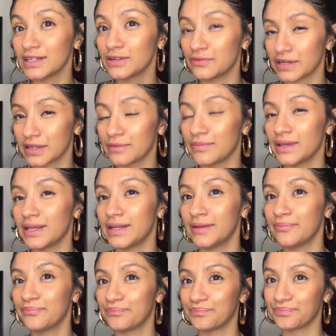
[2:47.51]
recommend
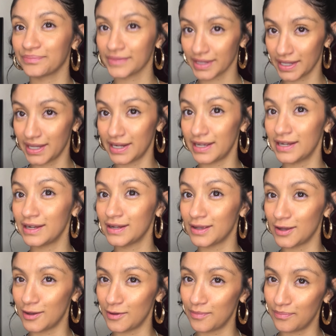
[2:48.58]
getting
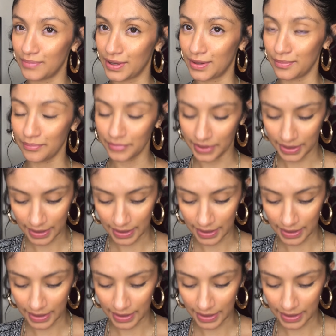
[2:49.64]
a pump.